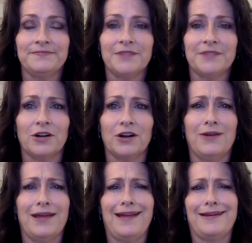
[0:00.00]
or oh
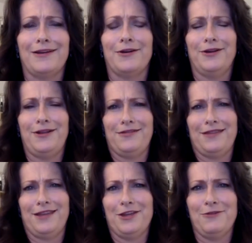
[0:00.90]
heck no who do you
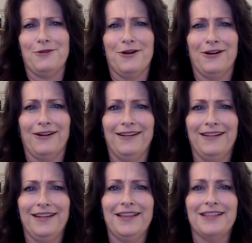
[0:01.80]
think you are
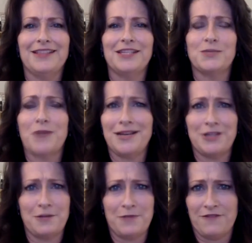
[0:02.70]
this is way
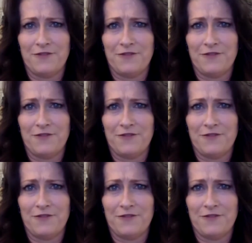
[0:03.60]
too big for